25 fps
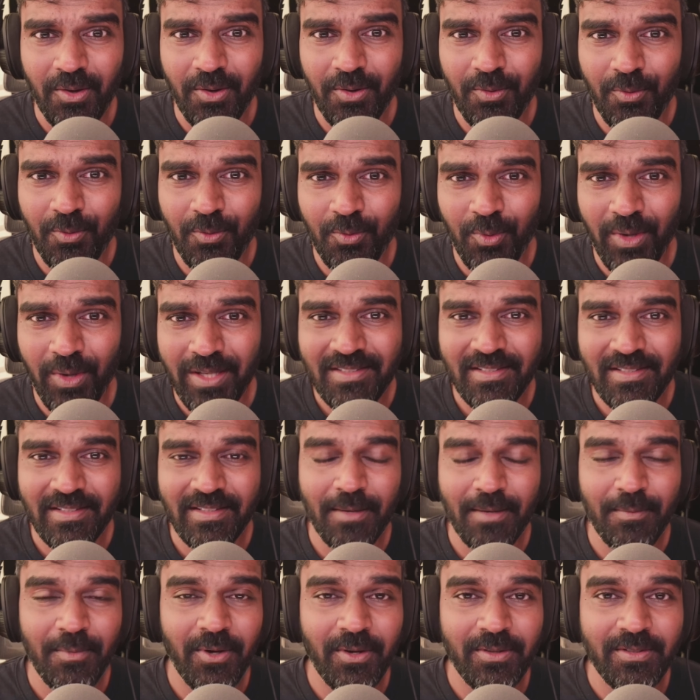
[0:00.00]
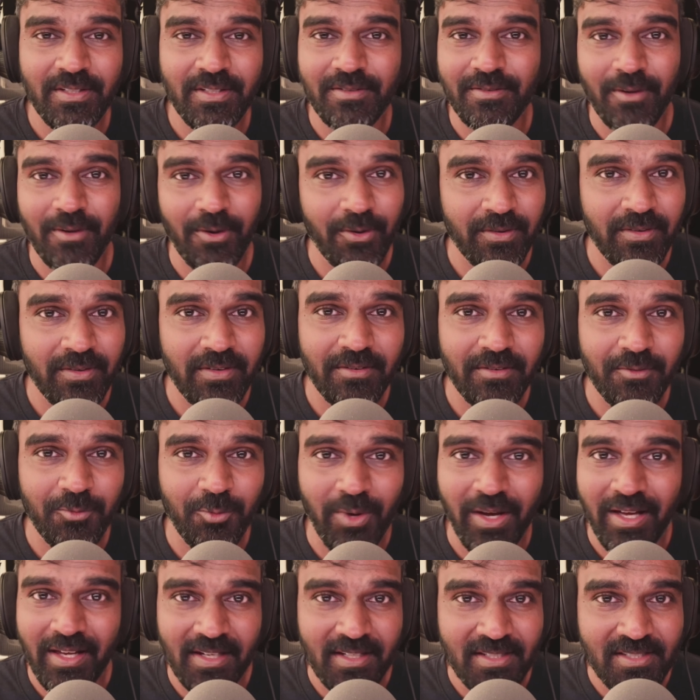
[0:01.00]
one thing about the Rode
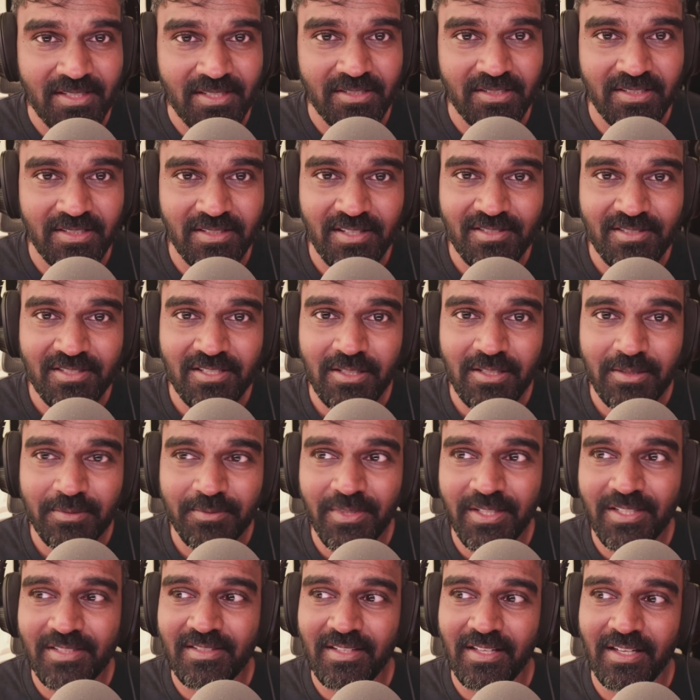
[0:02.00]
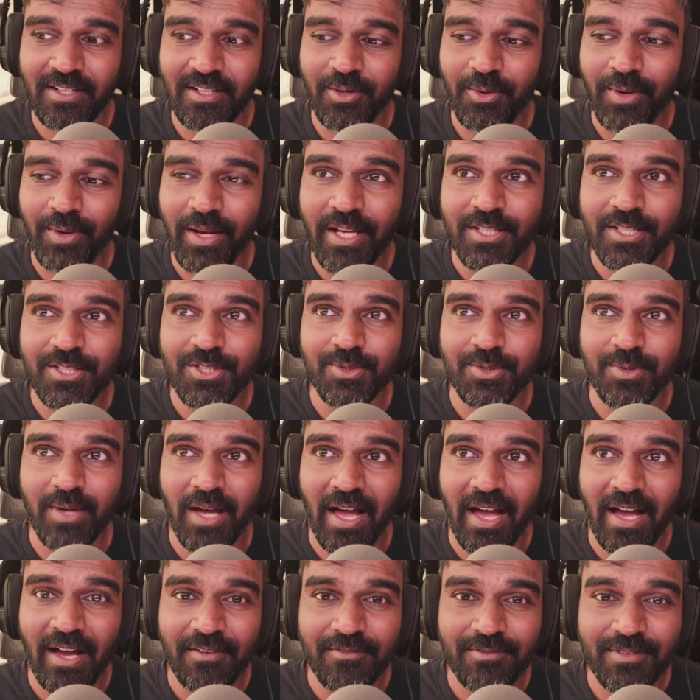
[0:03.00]
wireless system is that you need to
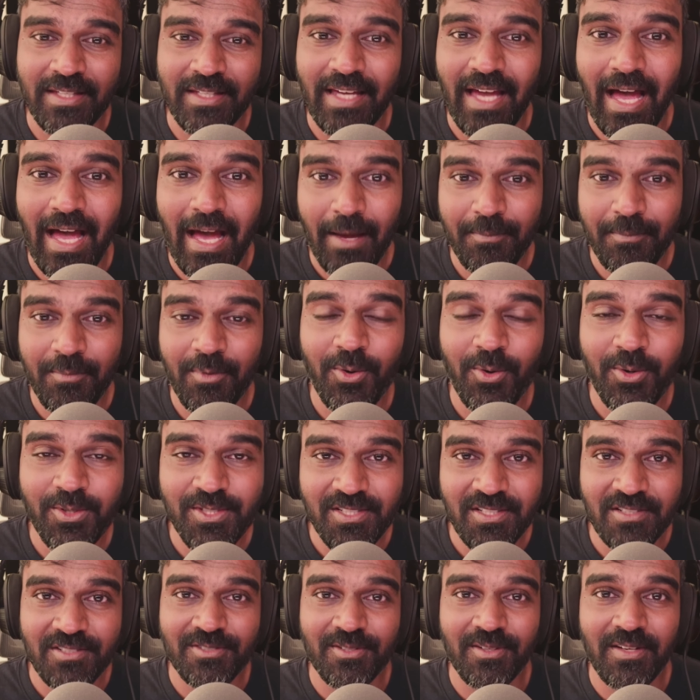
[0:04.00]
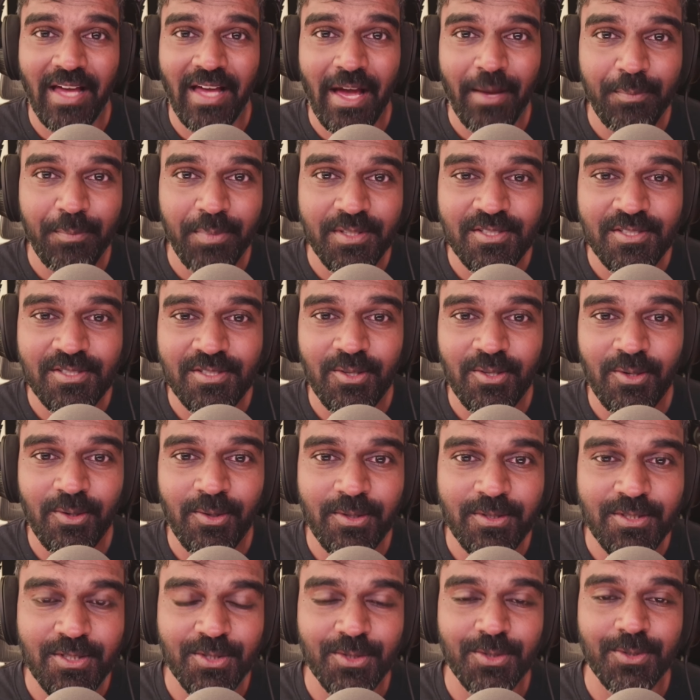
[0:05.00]
have the app, Rode Central app
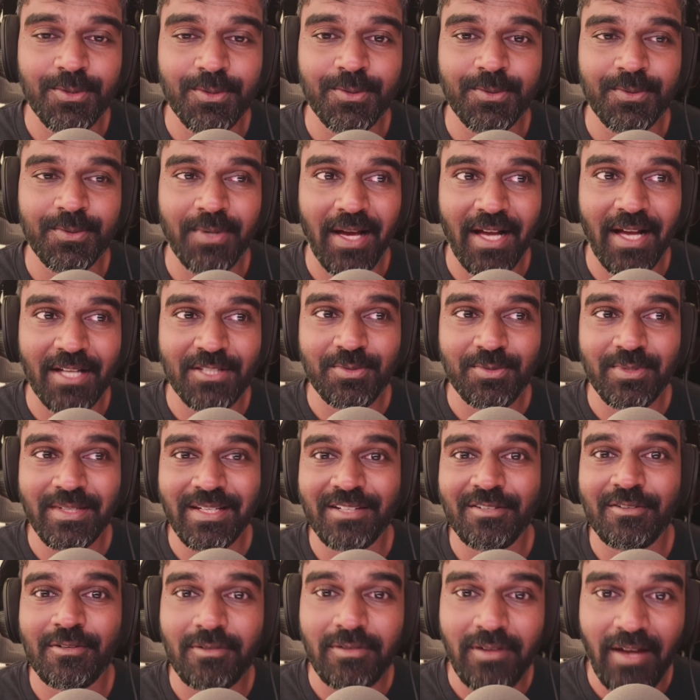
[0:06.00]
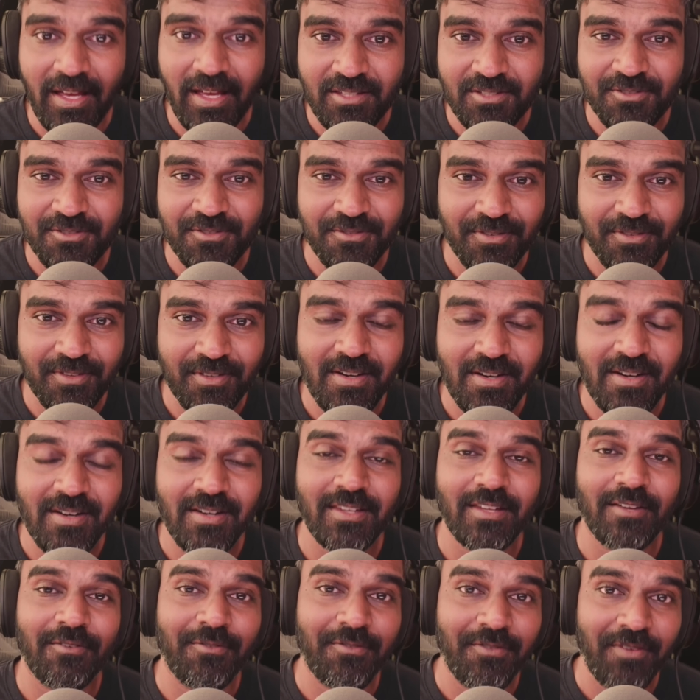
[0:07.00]
installed to actually transfer
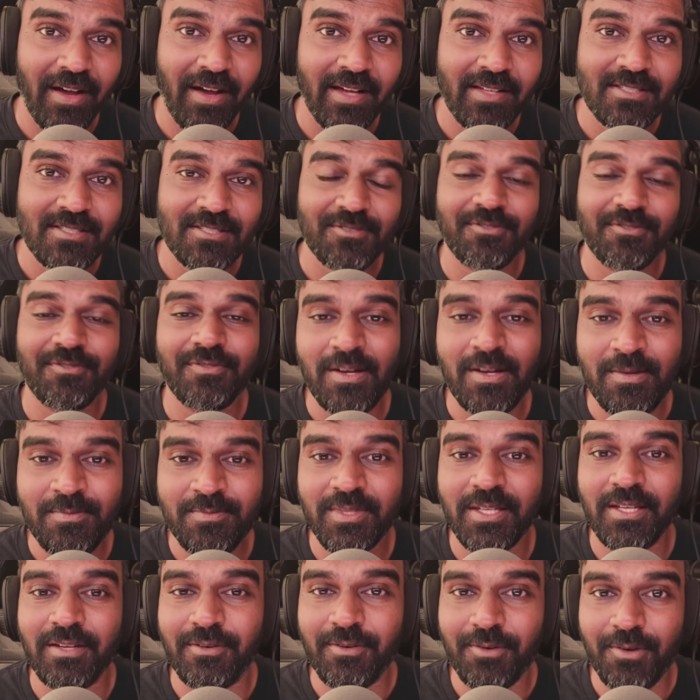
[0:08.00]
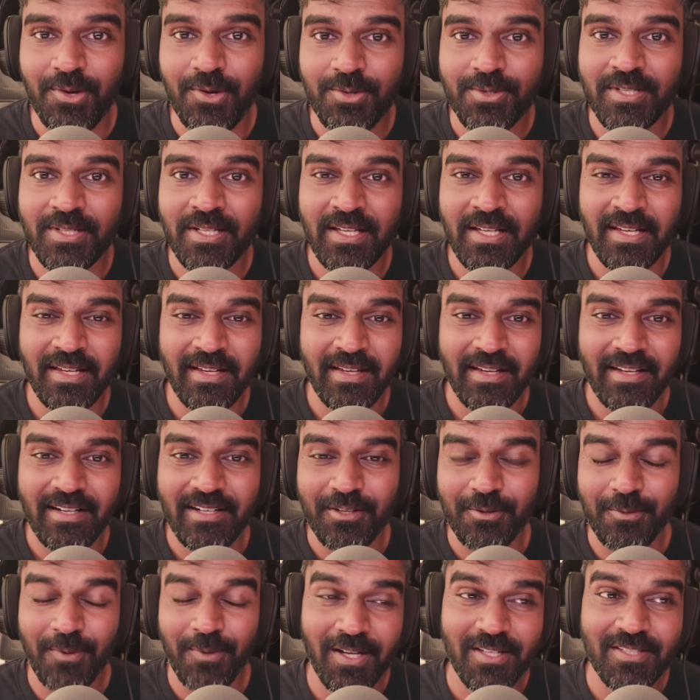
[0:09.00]
the files from the Rode
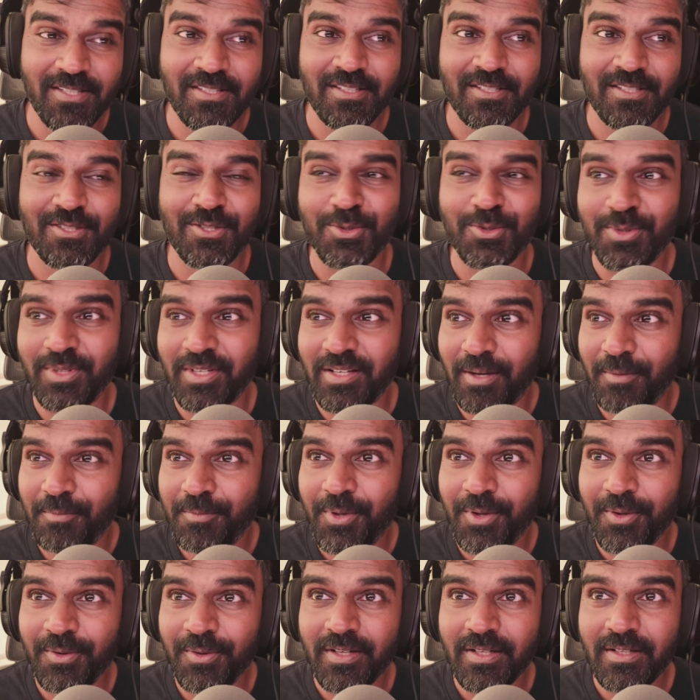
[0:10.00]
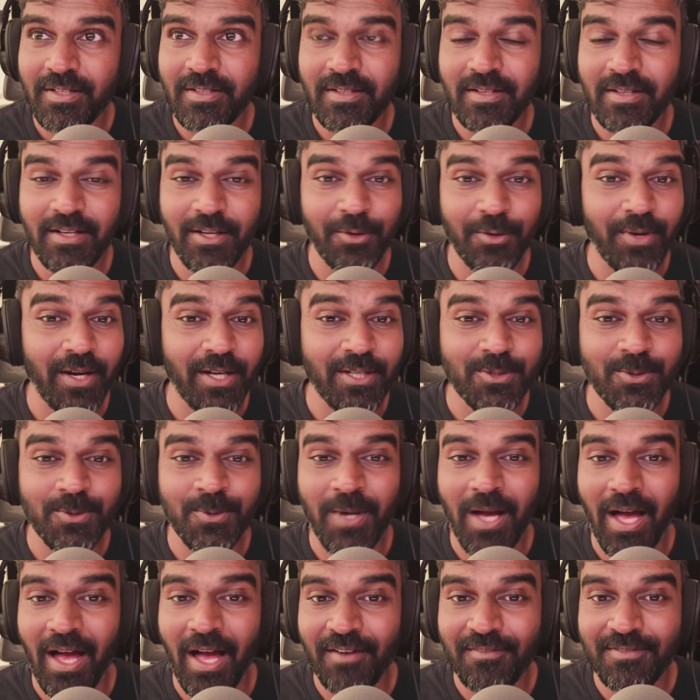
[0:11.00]
devices to the computer. You need to
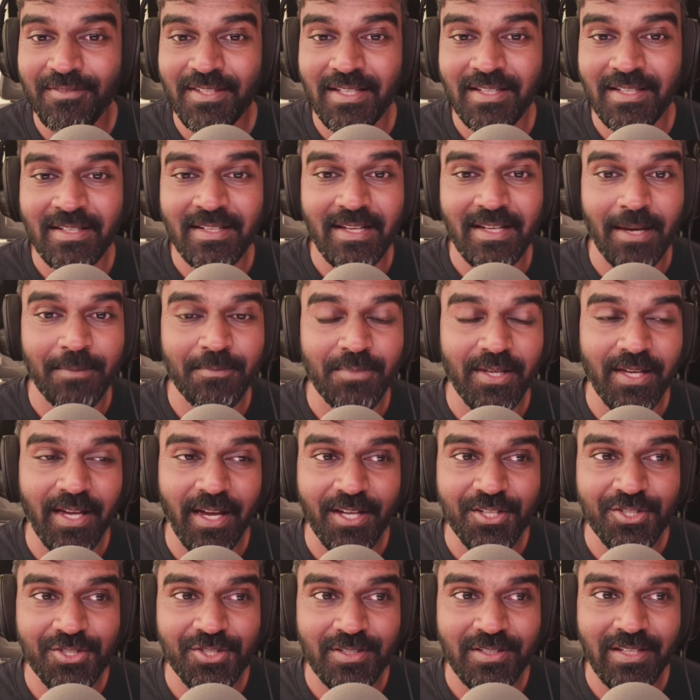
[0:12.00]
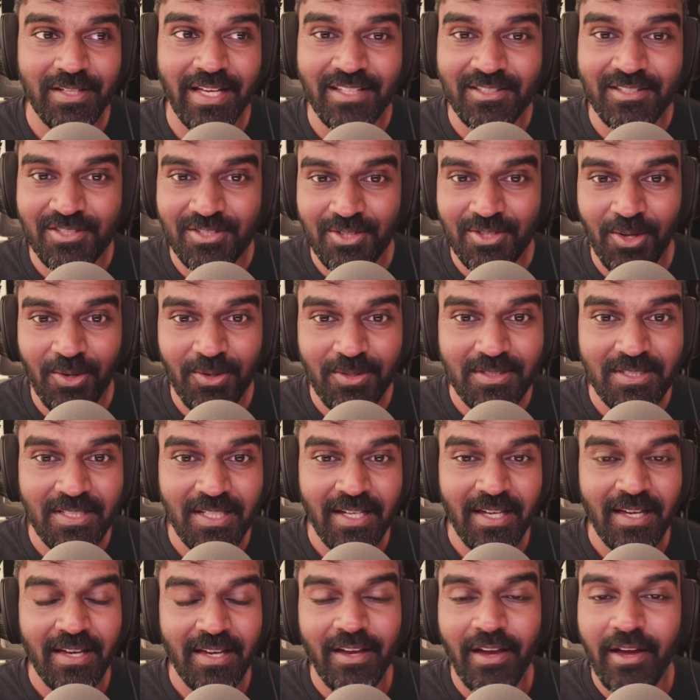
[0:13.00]
have that application installed
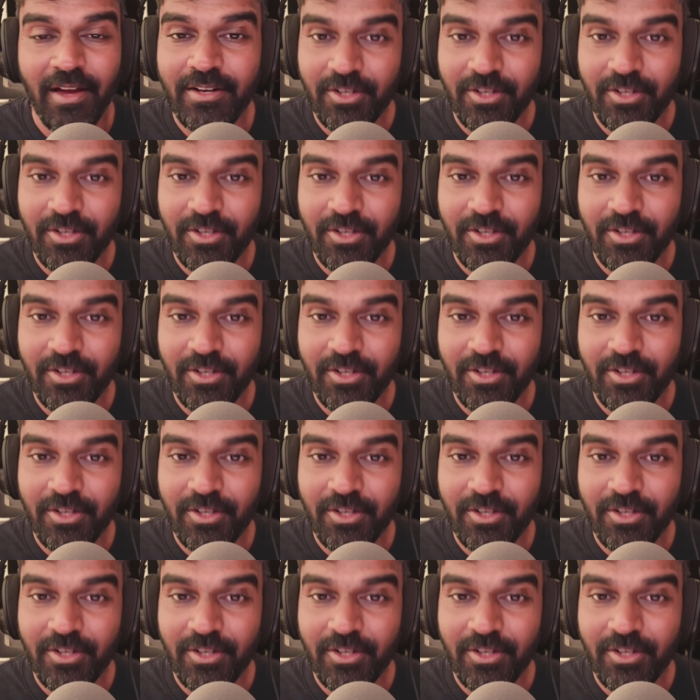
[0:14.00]
in your